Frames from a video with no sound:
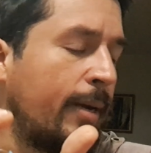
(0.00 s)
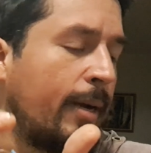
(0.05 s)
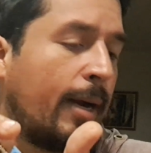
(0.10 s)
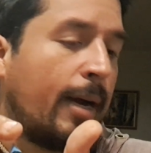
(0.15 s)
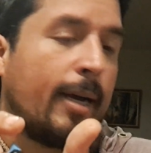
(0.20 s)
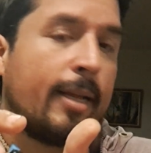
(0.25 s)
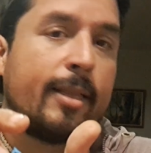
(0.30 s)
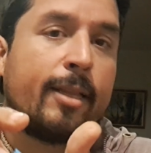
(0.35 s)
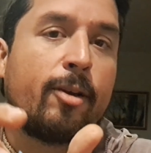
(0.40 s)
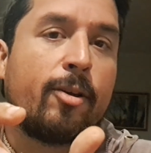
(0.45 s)

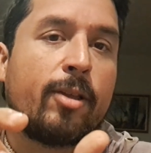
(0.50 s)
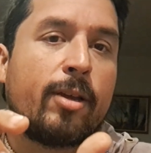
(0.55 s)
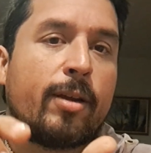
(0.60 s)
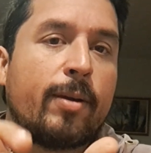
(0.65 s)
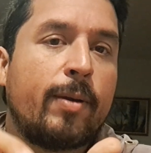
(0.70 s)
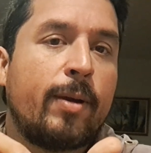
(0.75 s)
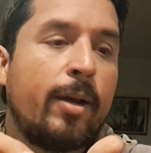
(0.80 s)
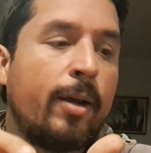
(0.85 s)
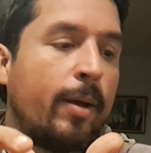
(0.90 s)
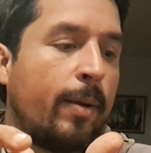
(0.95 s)
the
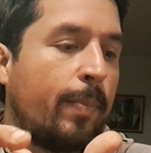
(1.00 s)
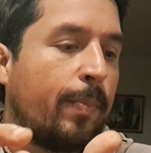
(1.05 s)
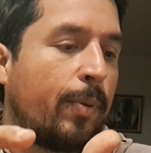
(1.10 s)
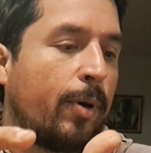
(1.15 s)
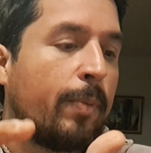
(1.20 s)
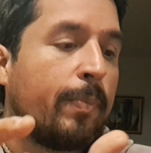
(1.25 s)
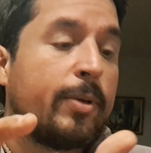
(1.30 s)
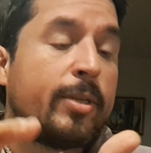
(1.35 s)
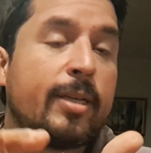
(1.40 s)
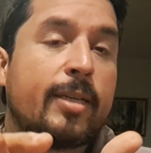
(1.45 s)
other
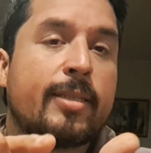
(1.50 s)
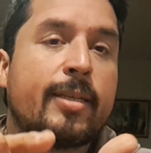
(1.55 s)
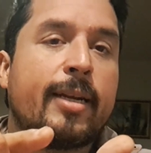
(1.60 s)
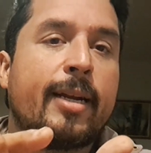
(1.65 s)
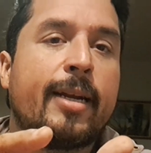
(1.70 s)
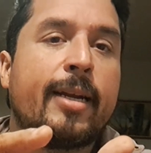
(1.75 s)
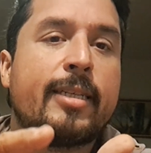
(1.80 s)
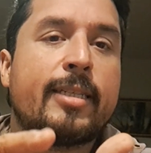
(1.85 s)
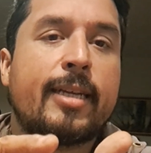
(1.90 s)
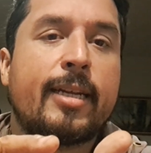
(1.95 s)
purpose as an
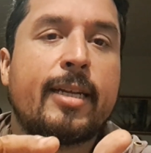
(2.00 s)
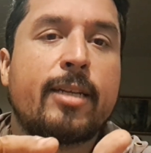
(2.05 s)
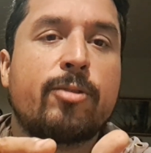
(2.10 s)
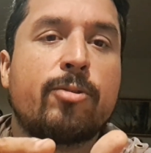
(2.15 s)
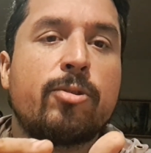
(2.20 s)
energetic